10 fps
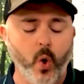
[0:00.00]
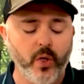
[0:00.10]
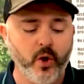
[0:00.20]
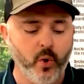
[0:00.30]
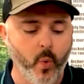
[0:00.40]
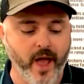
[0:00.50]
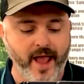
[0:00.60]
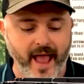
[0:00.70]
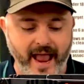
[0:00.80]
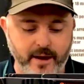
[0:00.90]
going to
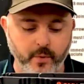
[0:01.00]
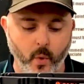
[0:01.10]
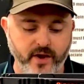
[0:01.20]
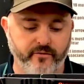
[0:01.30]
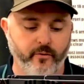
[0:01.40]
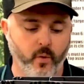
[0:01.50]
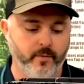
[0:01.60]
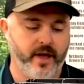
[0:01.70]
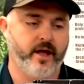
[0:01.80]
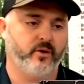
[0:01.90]
weigh
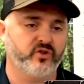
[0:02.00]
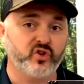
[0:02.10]
8.4 pounds.